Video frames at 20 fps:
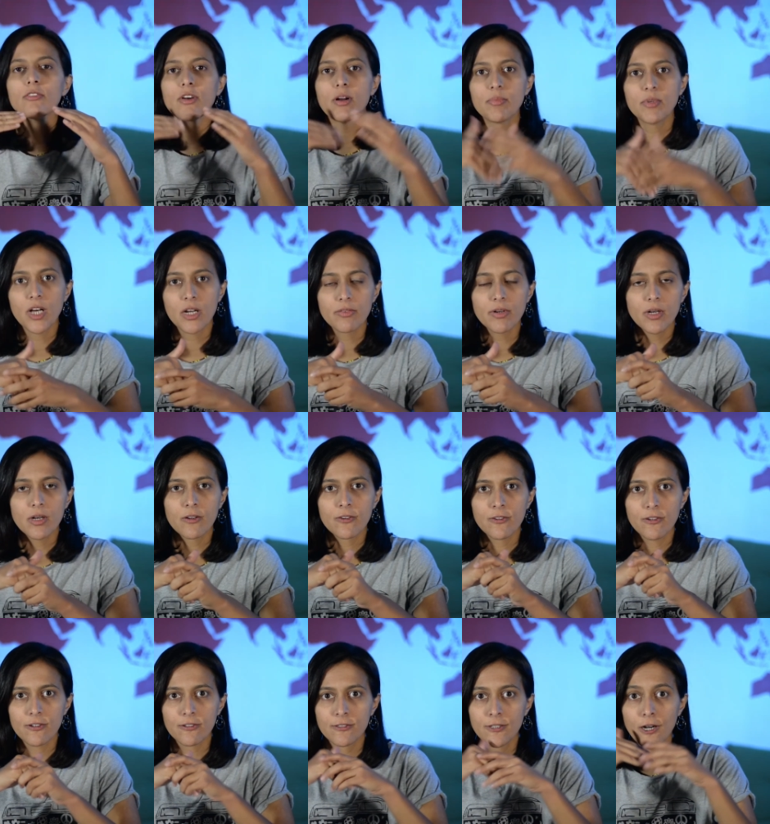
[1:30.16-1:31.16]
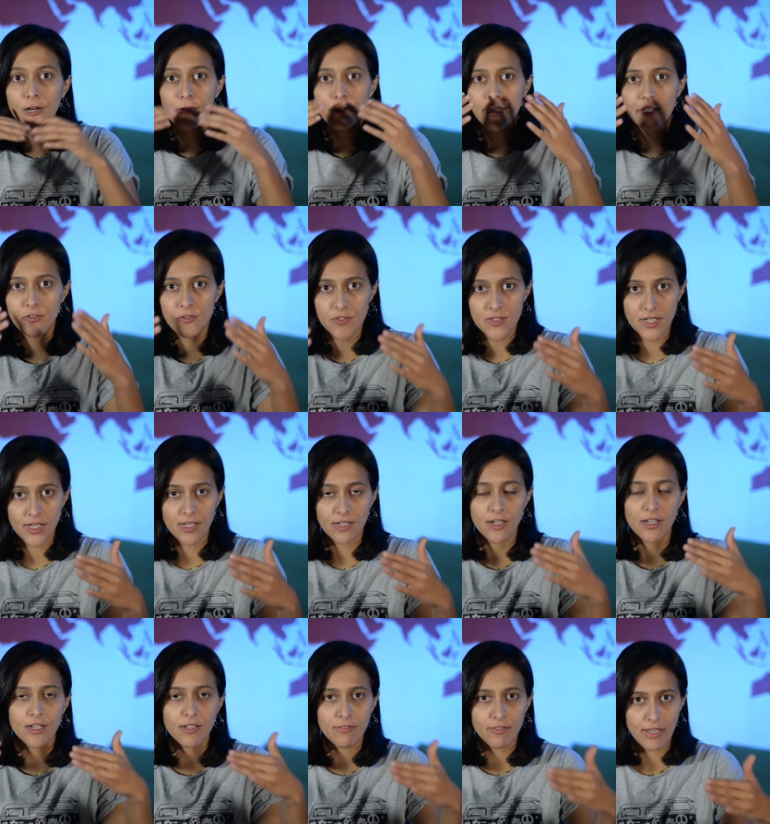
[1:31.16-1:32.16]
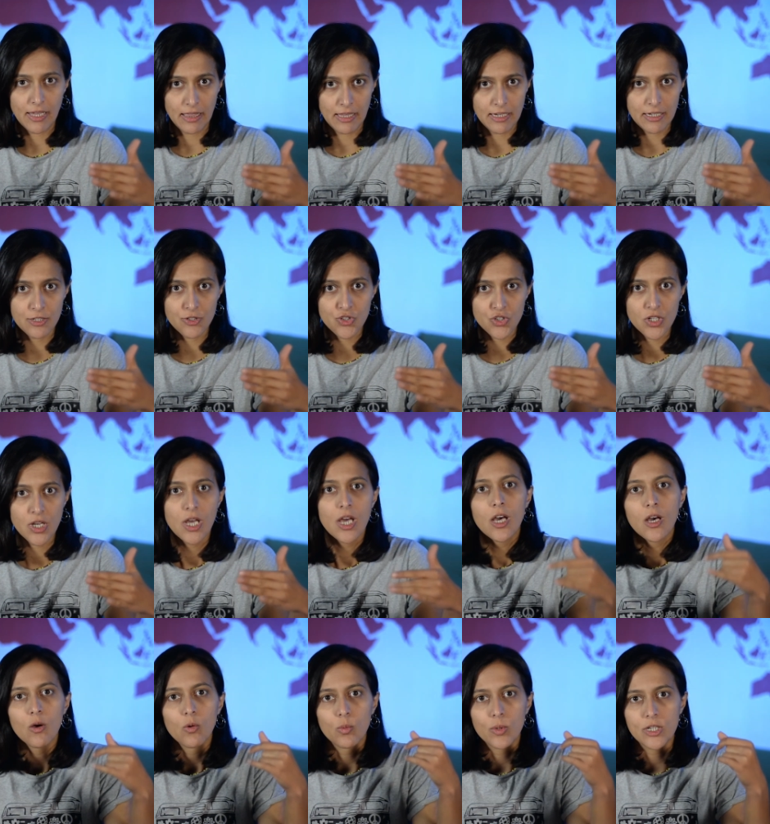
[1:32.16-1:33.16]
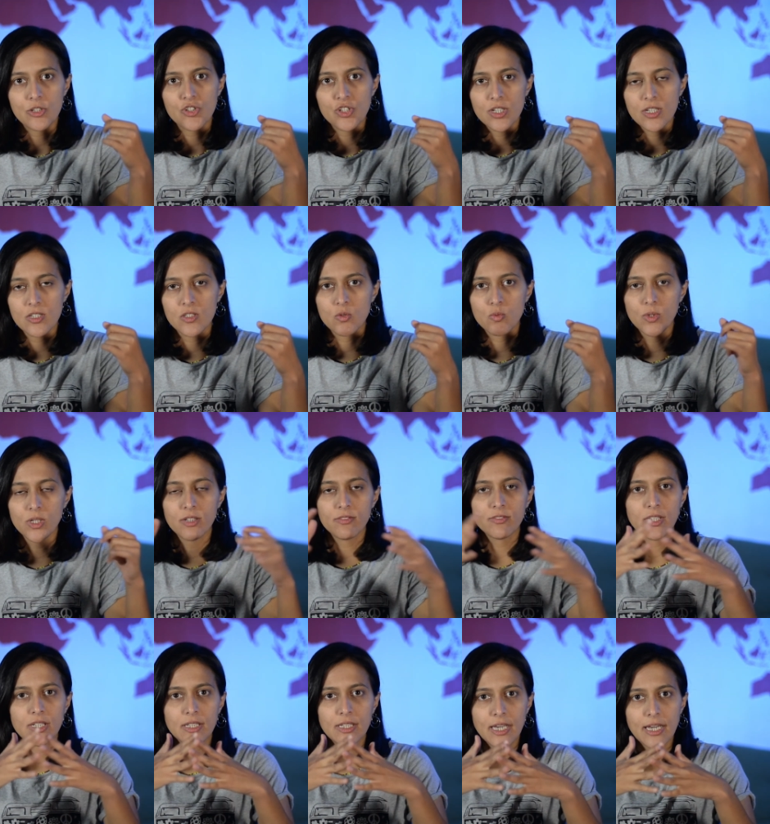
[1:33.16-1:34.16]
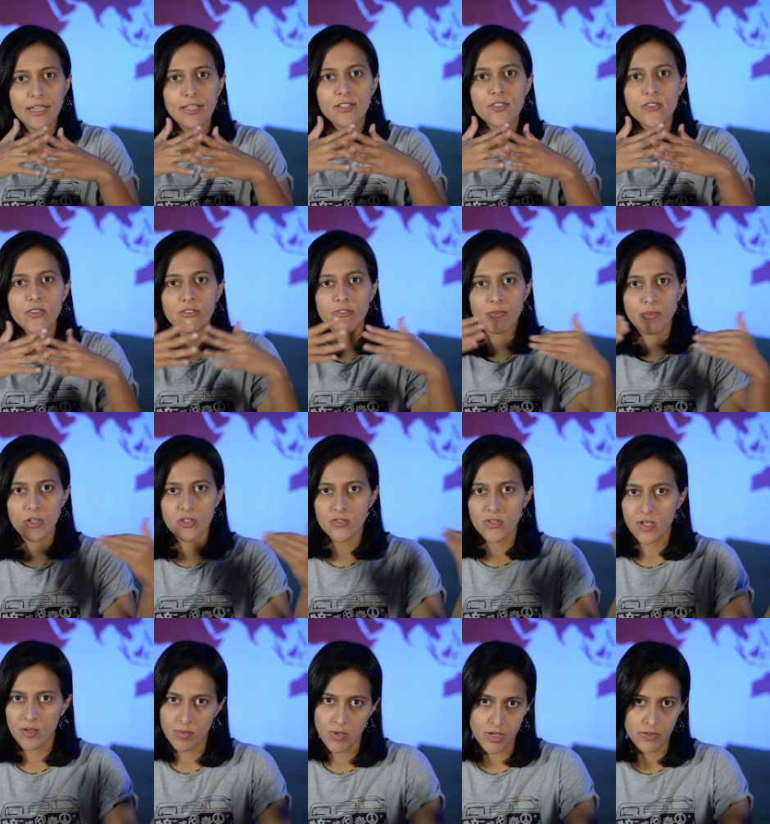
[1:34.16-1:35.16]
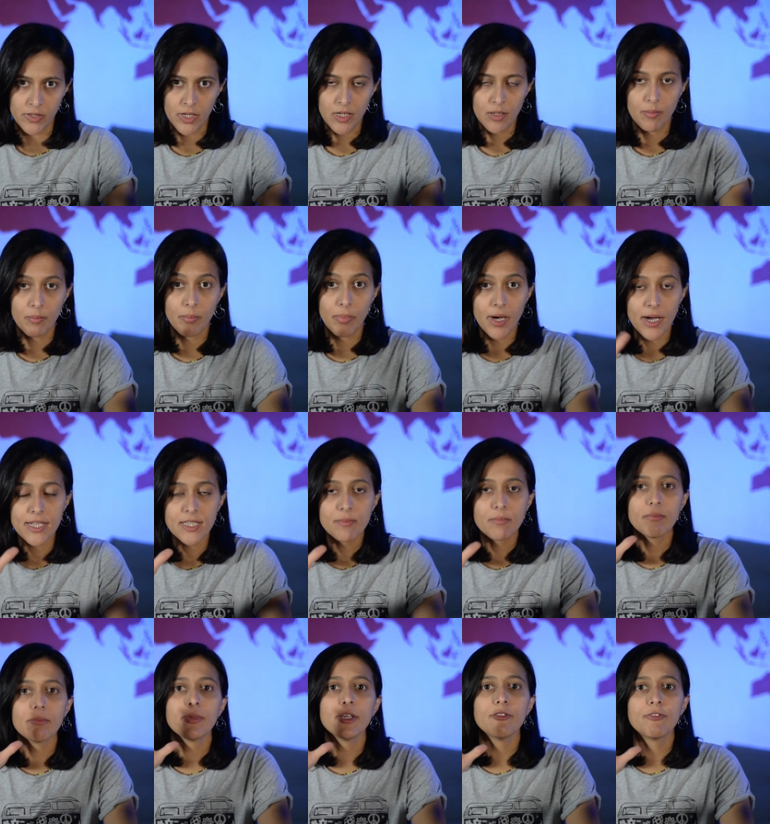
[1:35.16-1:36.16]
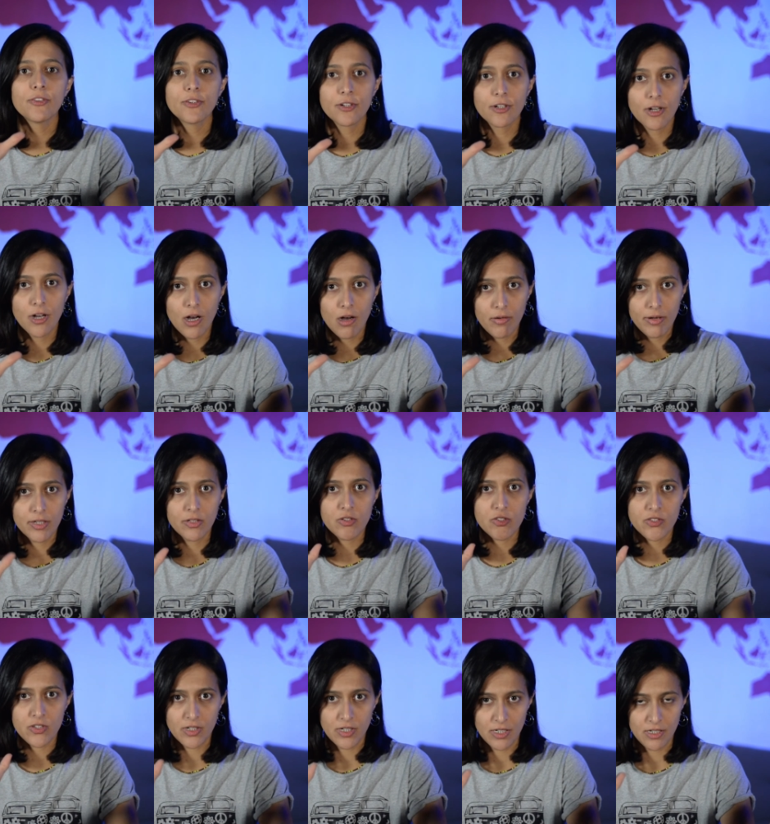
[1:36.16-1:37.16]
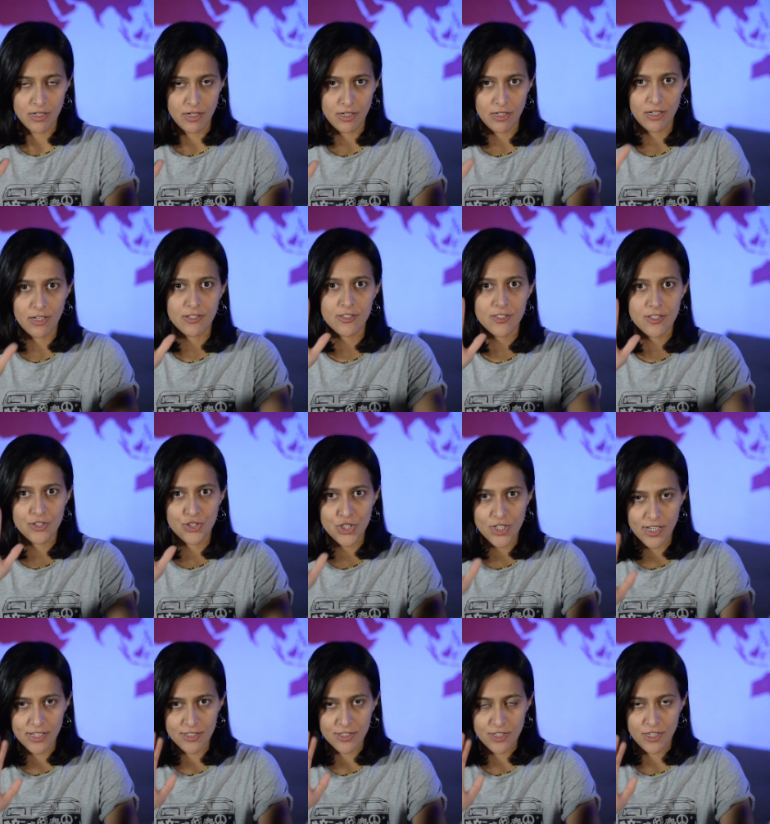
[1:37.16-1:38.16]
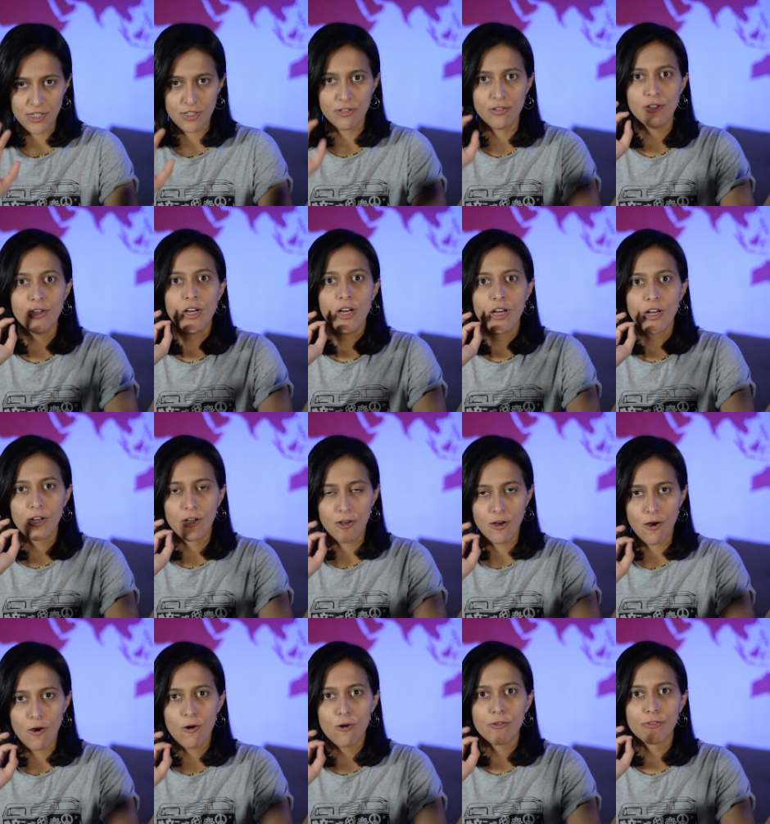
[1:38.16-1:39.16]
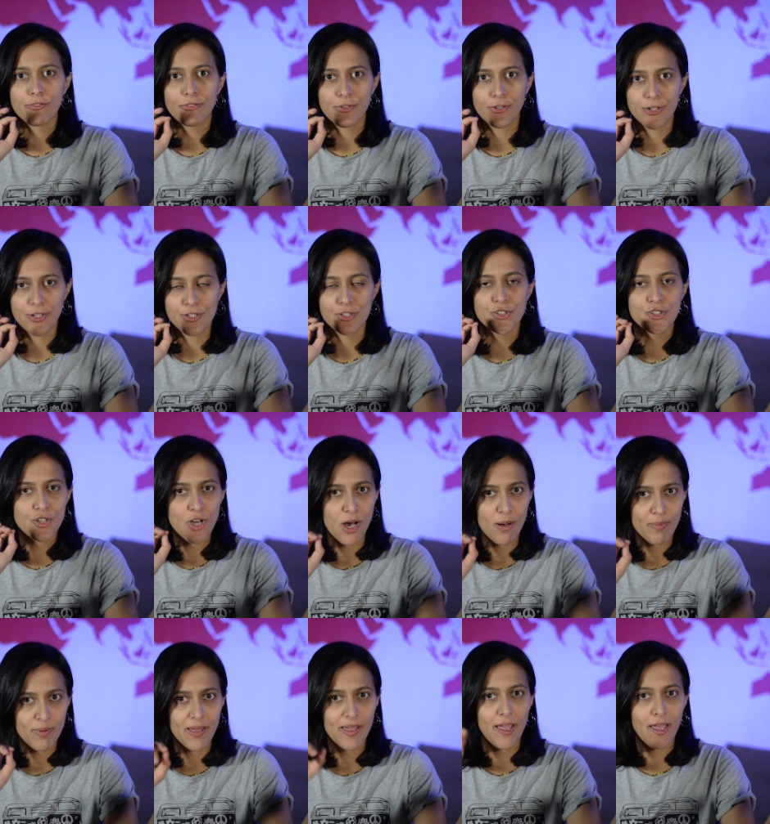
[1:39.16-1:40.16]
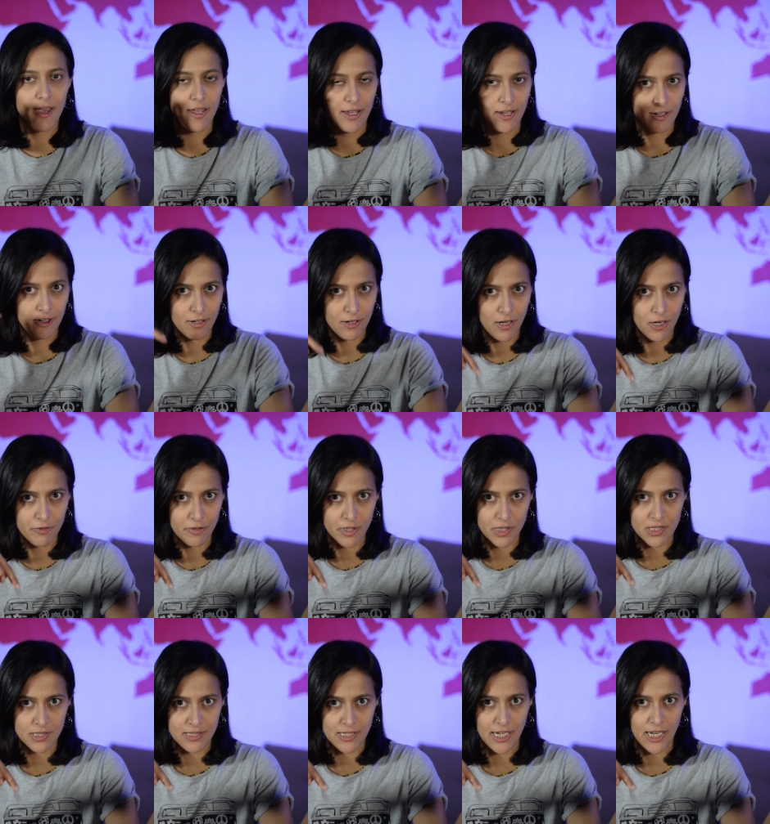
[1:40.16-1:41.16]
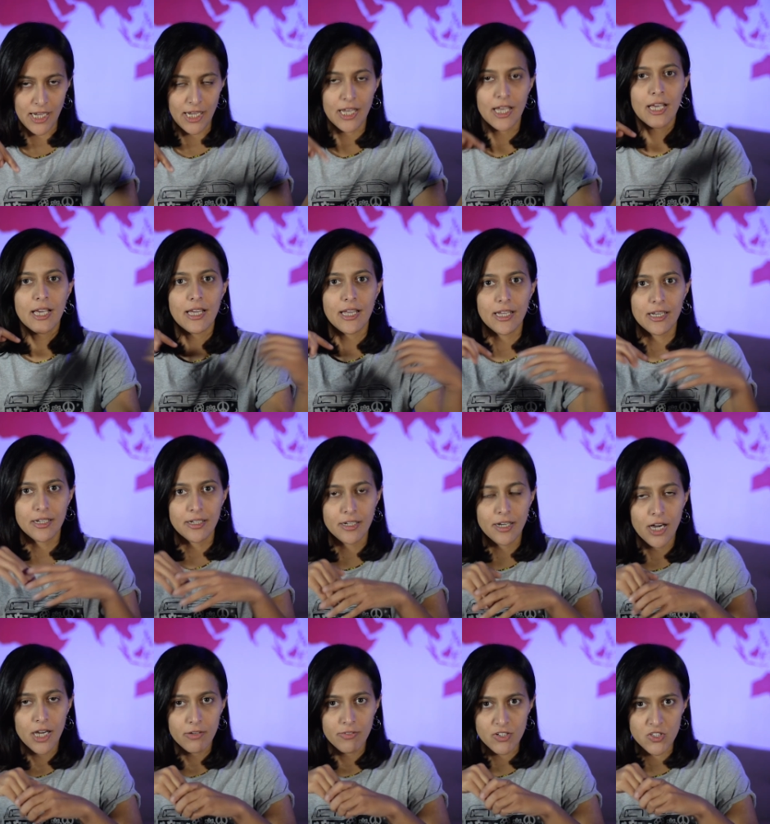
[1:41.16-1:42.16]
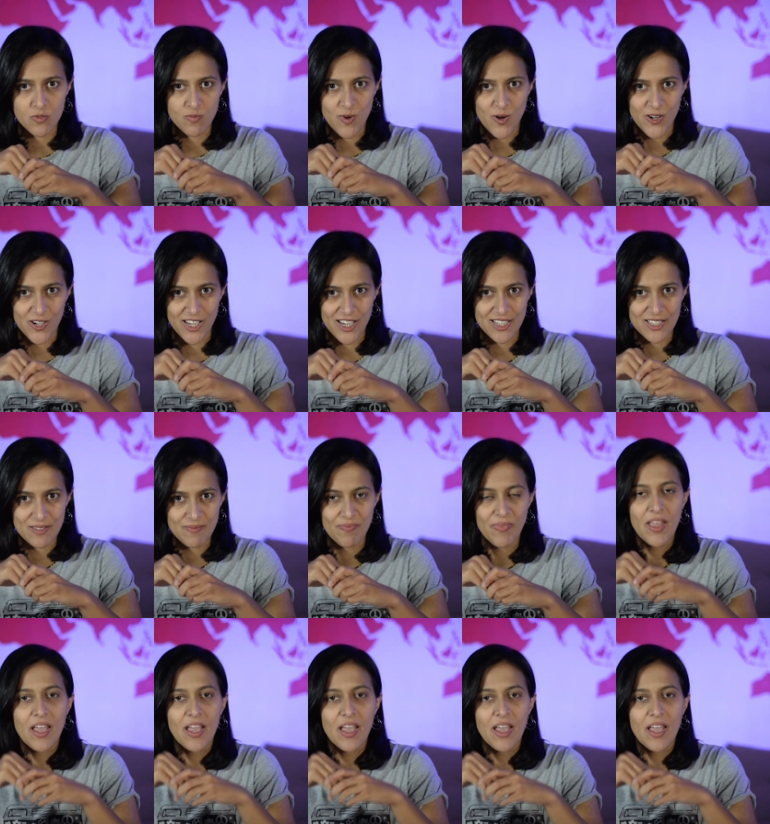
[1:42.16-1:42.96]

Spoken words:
From Narok, you're going to Sekenani village, which is one of the gates of Masai Mara. But before going to Sekenani, I suggest you go for shopping in Narok city, in Naivas Market.